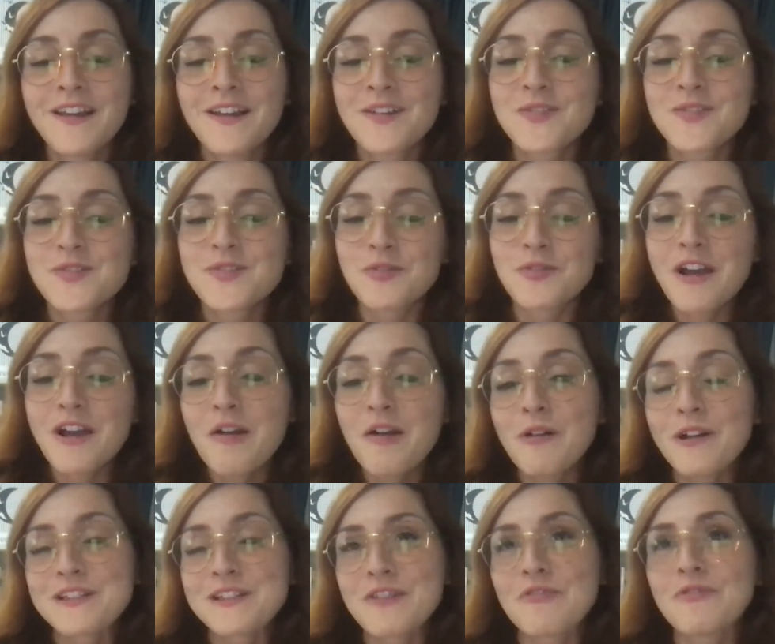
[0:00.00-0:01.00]
So now I
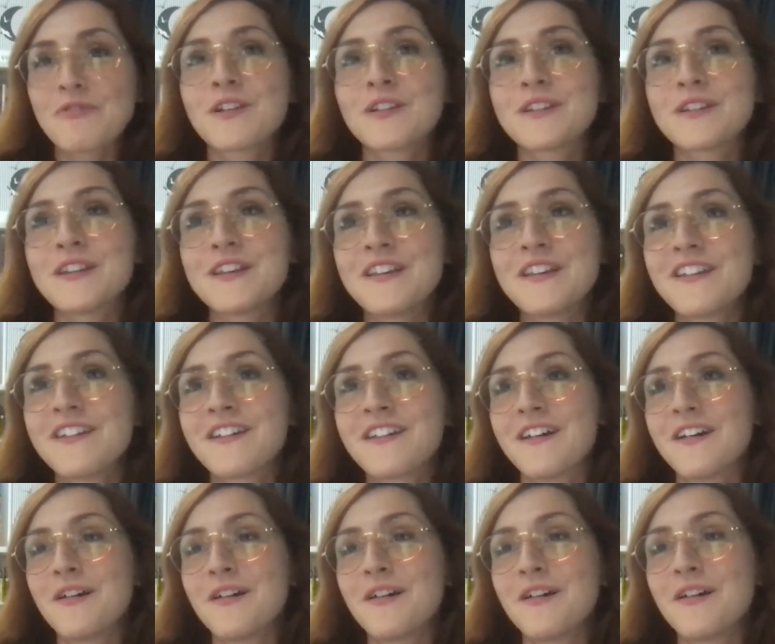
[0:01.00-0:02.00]
definitely
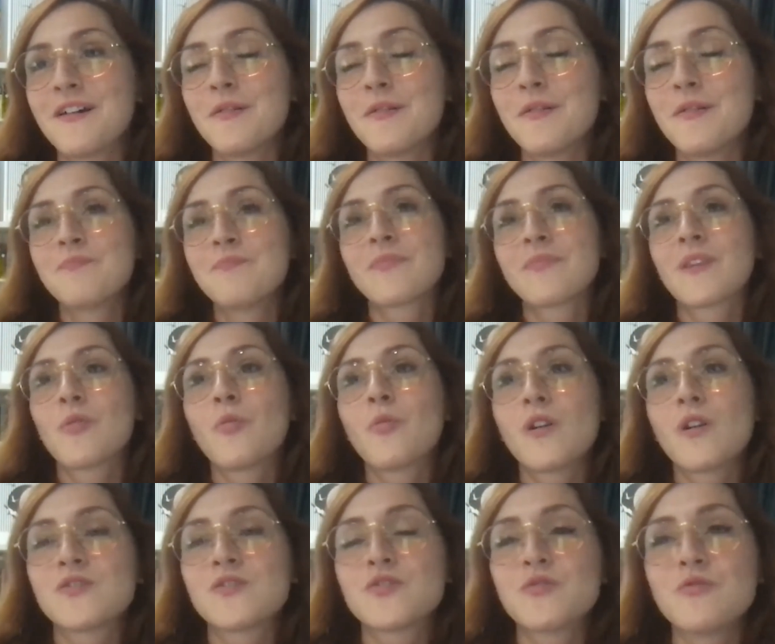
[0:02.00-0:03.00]
want
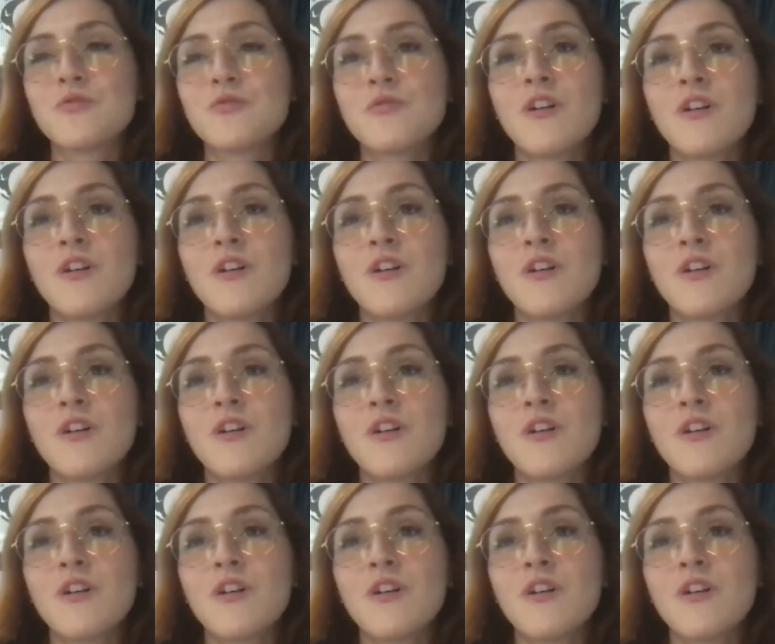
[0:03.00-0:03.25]
to,